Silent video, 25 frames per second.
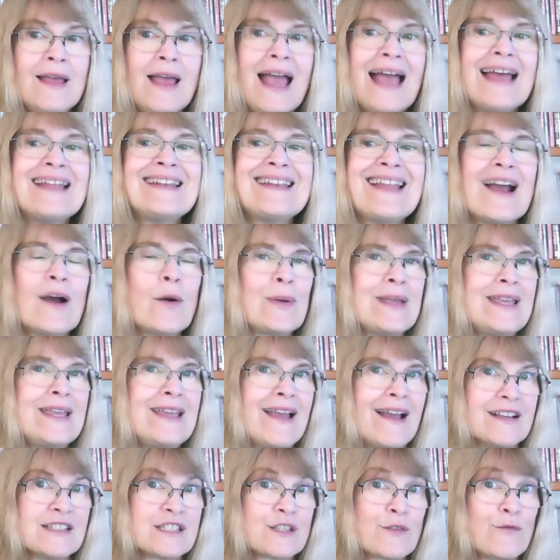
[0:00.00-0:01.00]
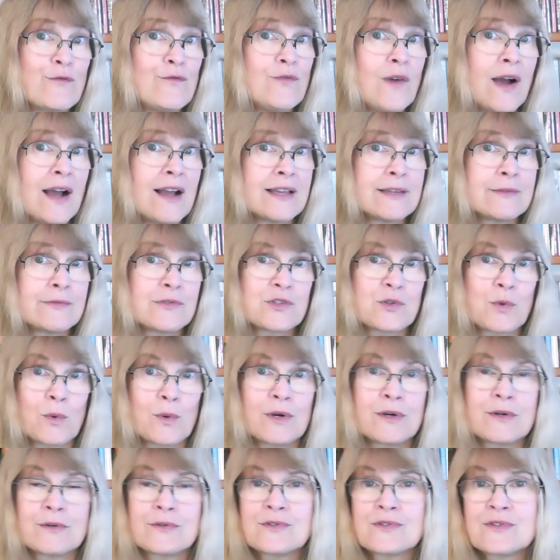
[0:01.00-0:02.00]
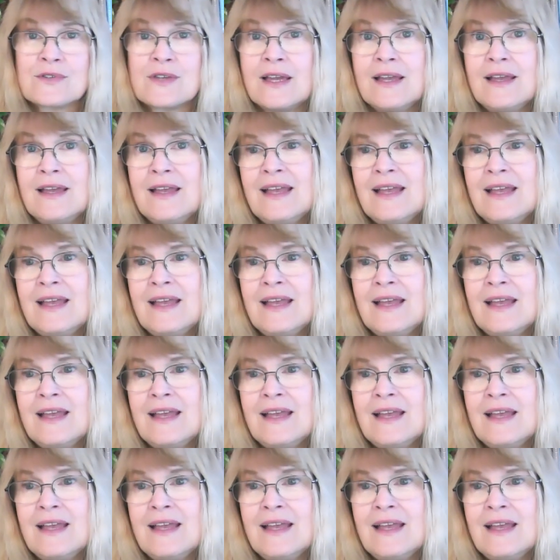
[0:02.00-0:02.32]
and now he has 5 swords.